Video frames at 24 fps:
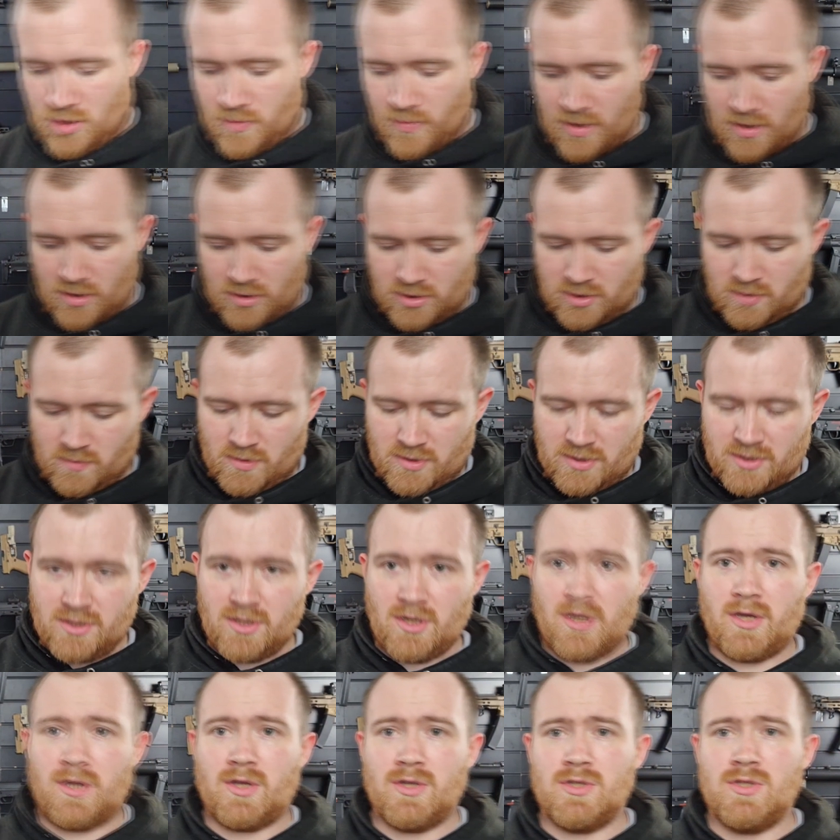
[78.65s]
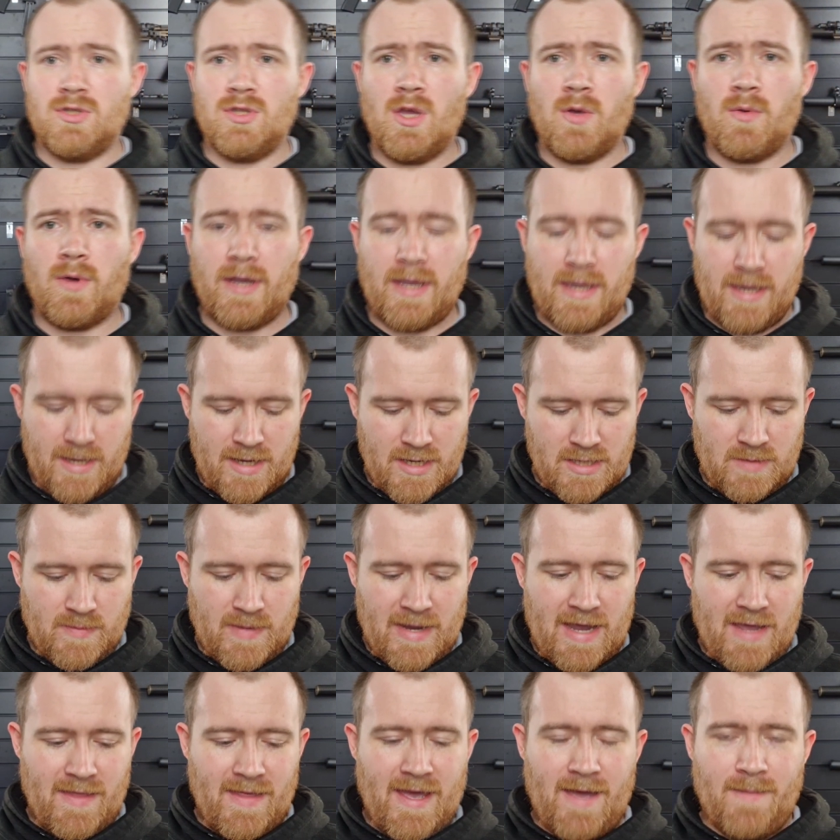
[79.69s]
box to one side because no one cares
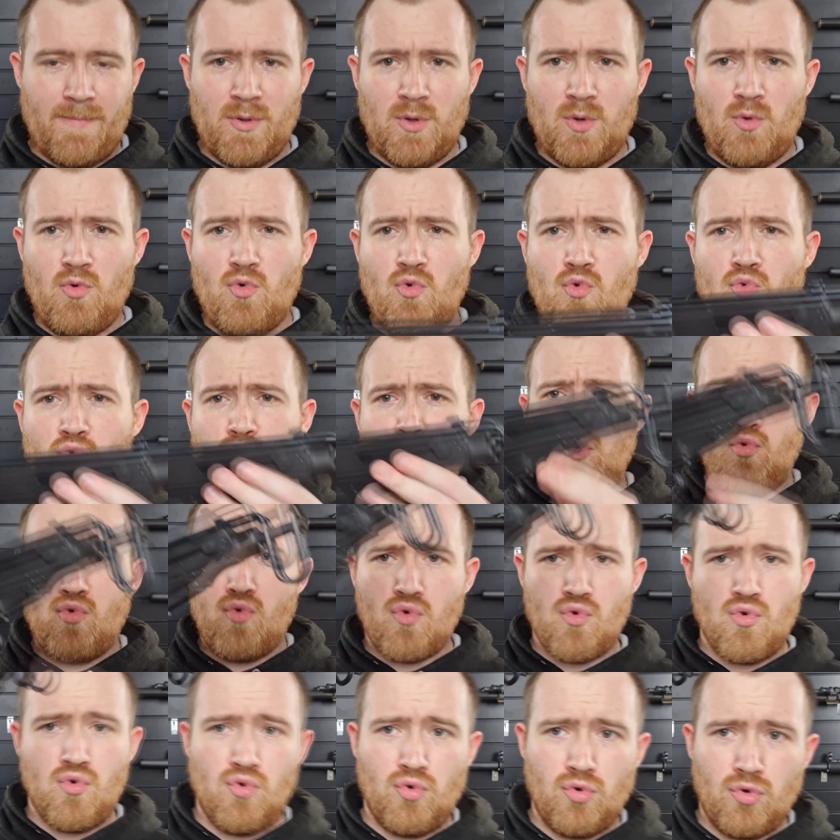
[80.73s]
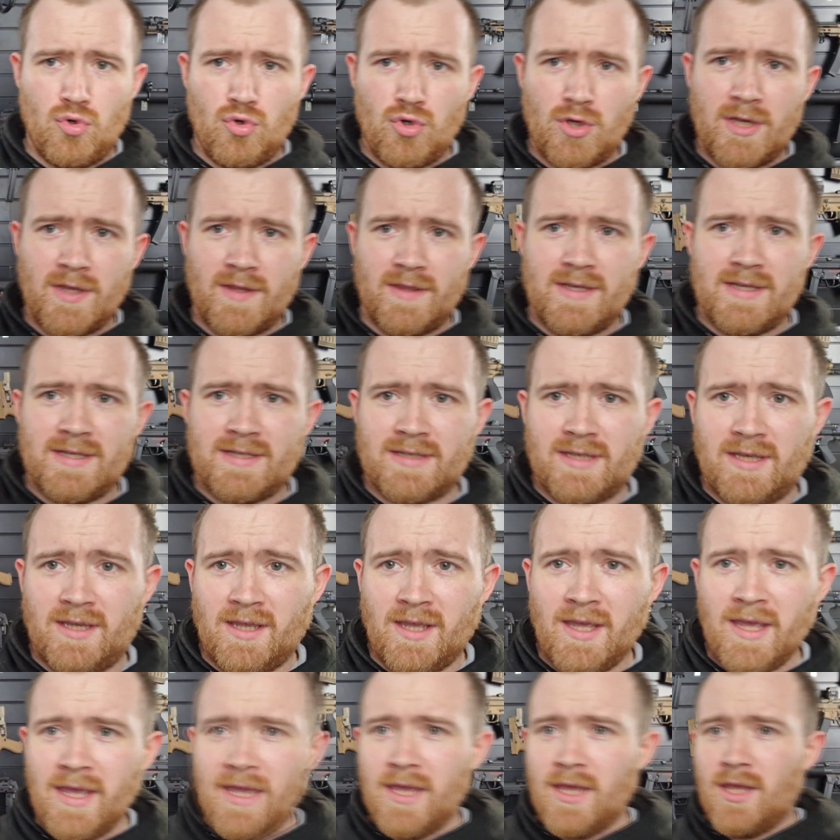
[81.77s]
about that. But ooh, look at this thing!
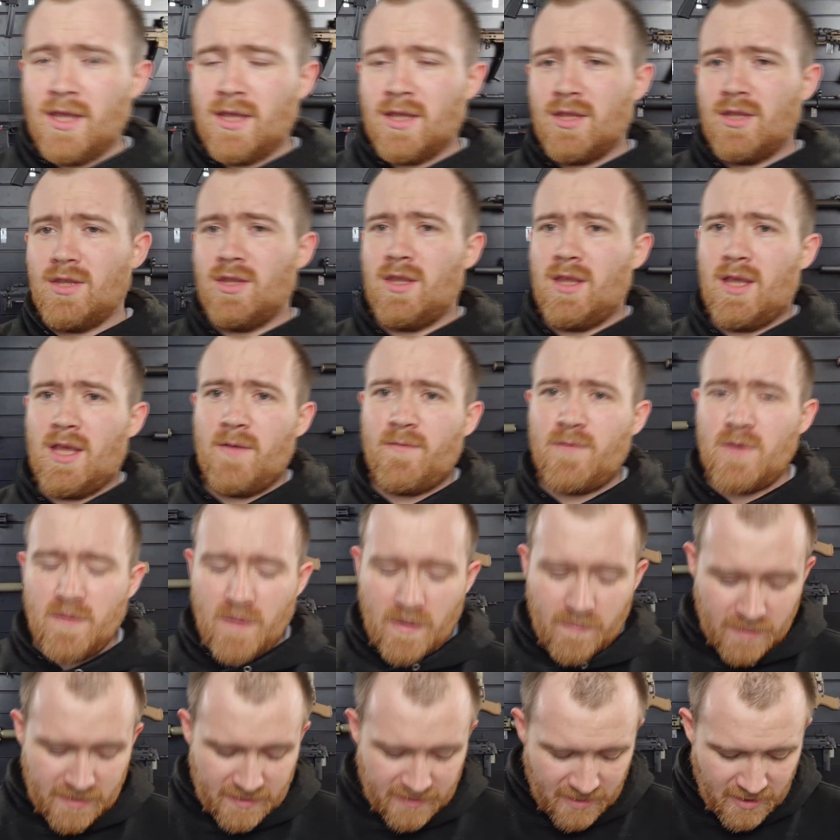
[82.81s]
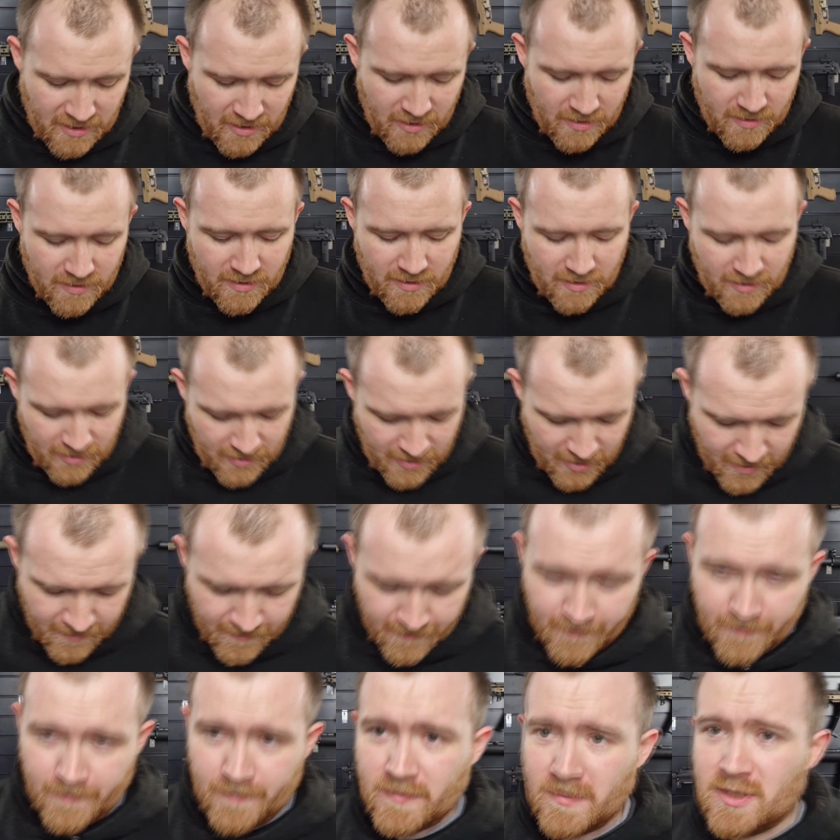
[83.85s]
If you've ever seen
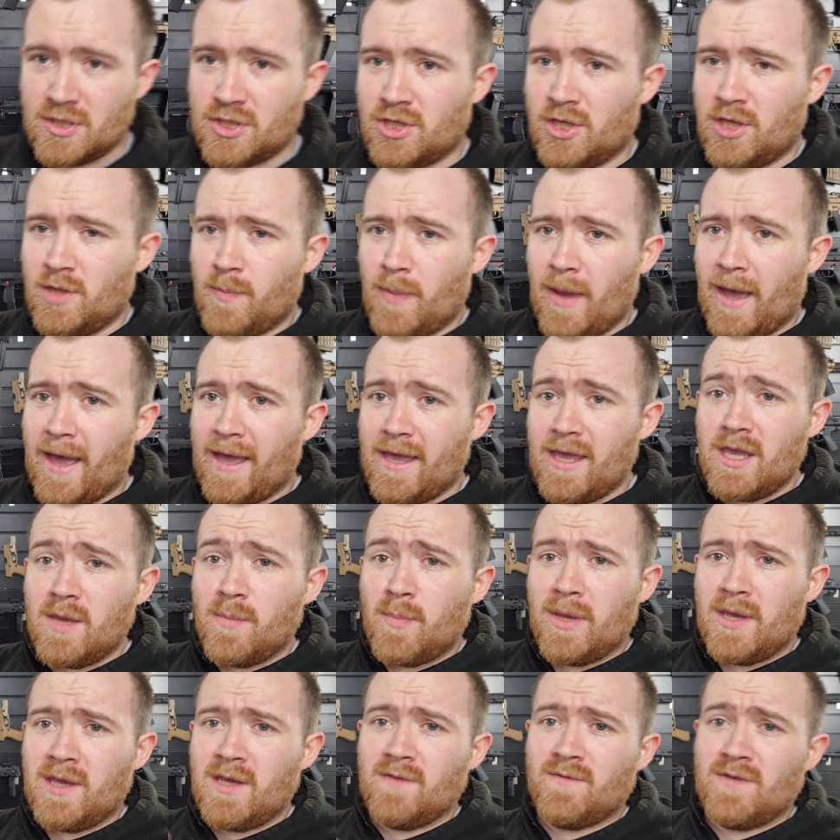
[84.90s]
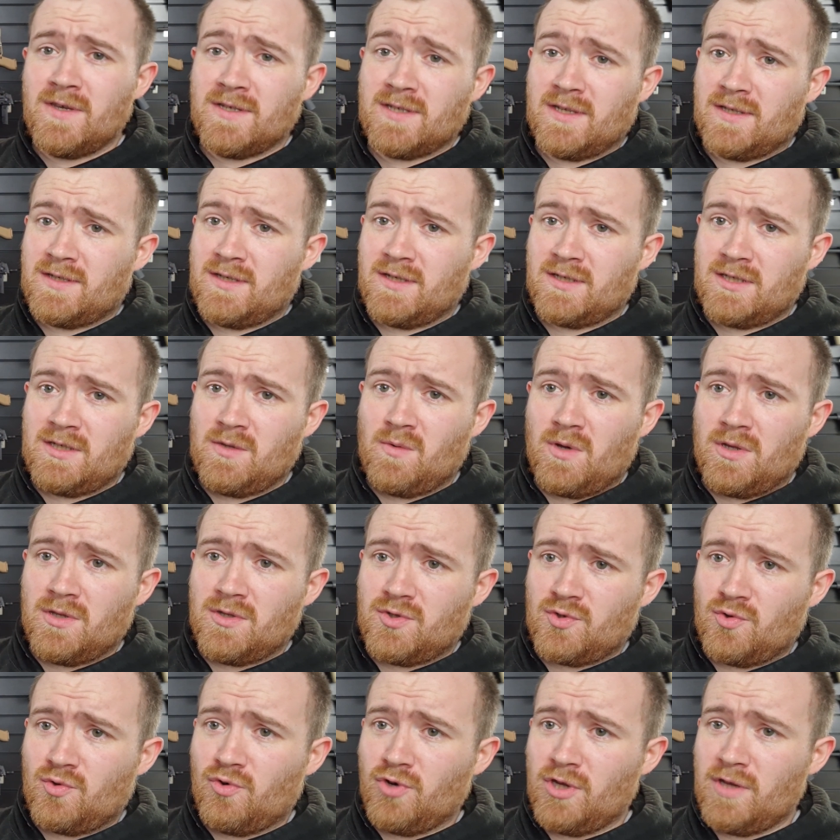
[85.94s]
the cheap AEP
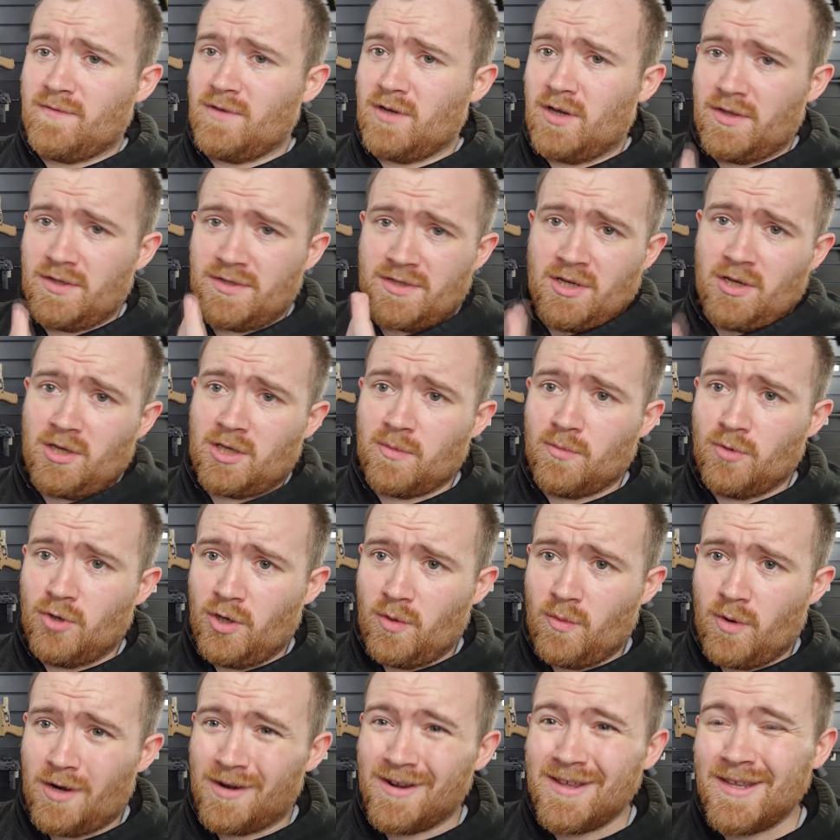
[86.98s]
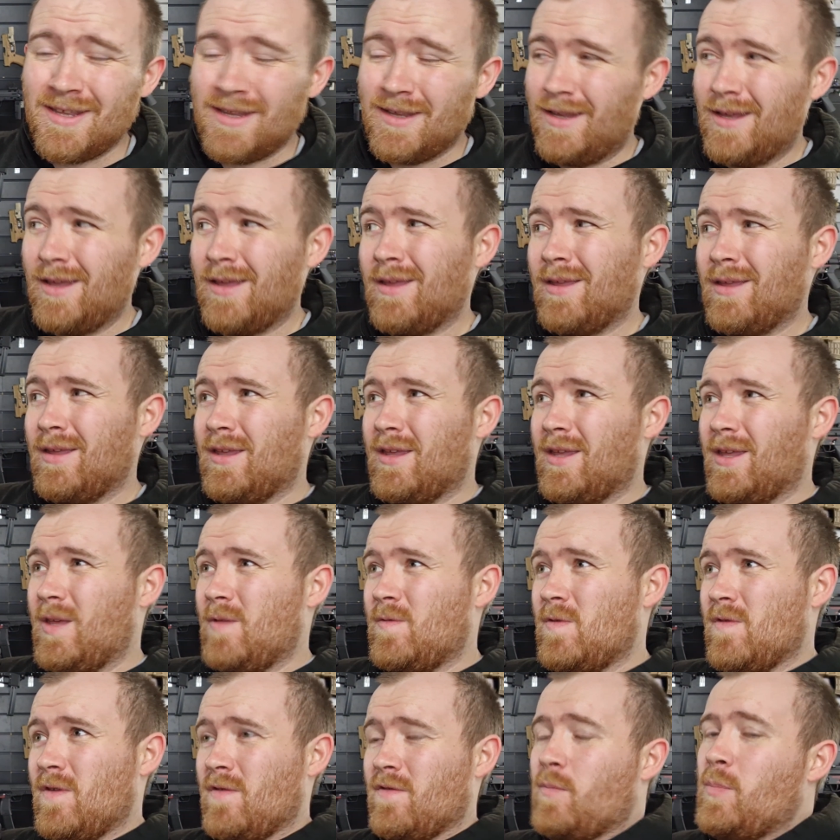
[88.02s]
VZ61s, or even like the Tokimori one, if
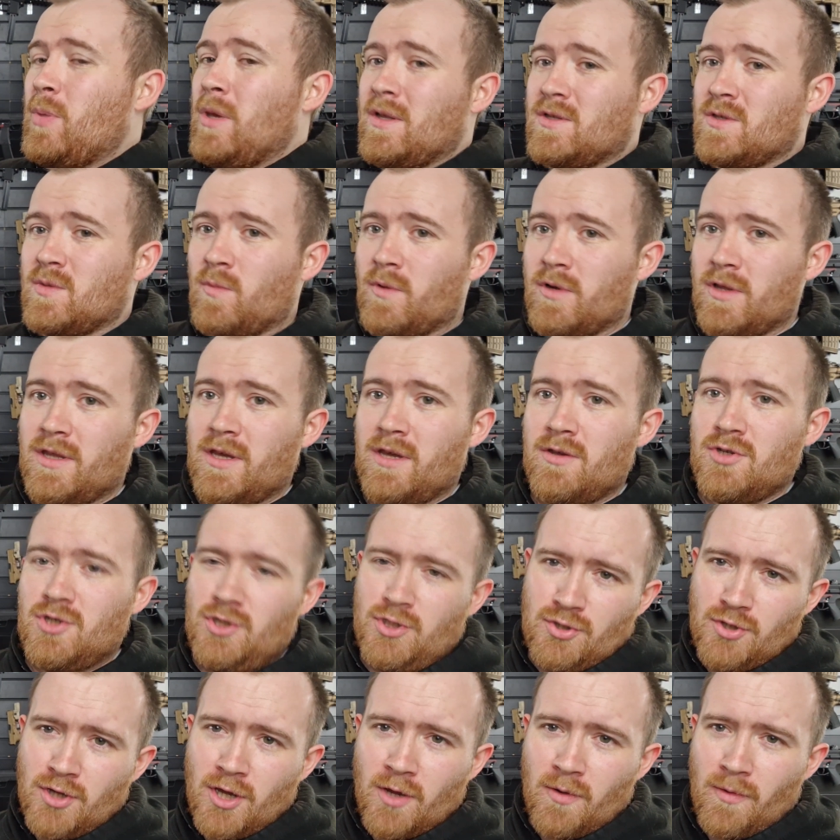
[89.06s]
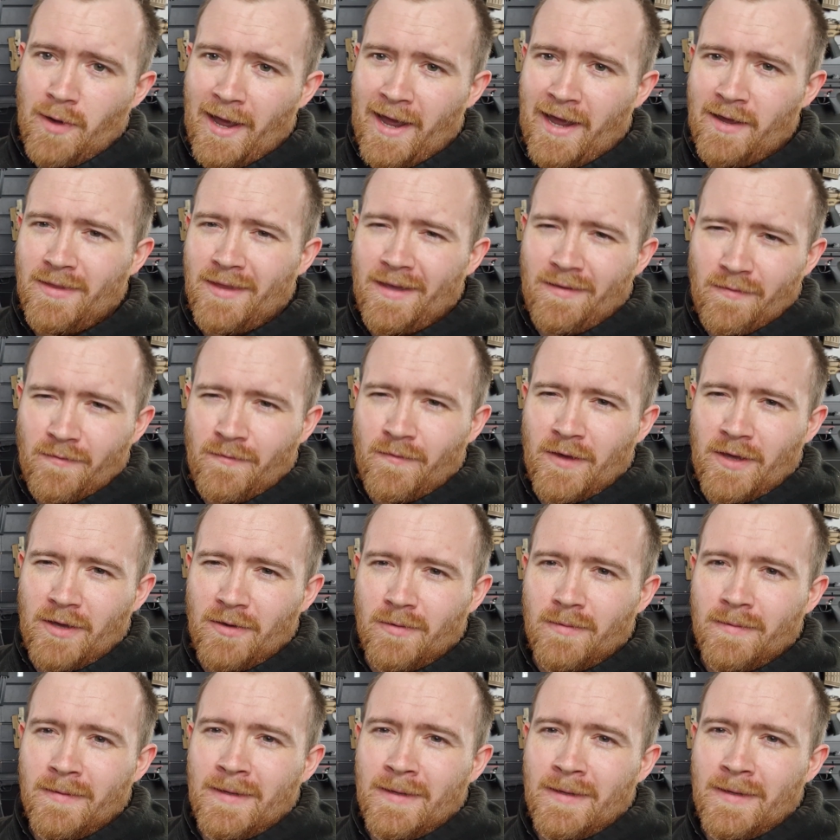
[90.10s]
you've ever picked up one of those, you know how they feel.